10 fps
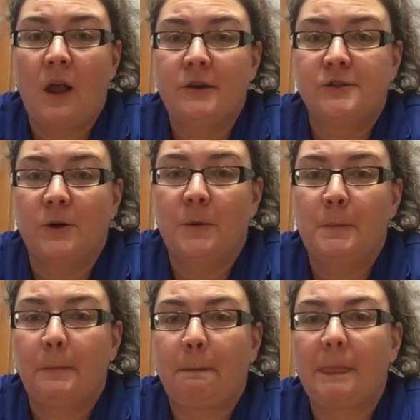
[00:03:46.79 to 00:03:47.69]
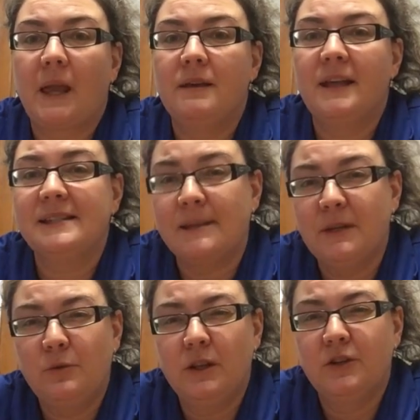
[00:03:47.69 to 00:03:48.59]
So that's
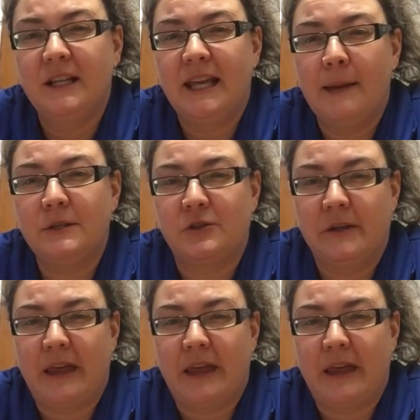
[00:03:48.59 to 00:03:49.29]
something we learn in chemistry,